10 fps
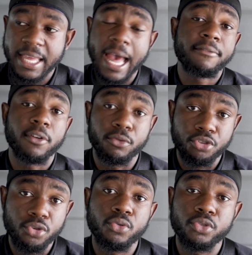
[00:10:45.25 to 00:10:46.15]
Yeah, I have a
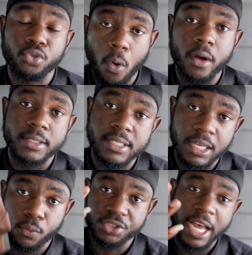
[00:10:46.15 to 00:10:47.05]
huge water
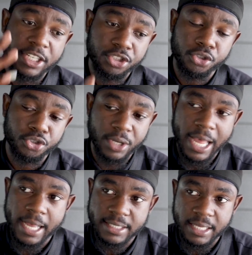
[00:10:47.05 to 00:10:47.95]
tank, which I had showed you
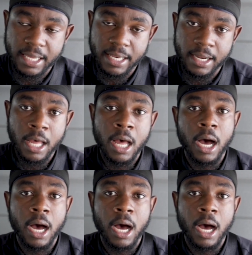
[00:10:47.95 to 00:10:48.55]
guys again.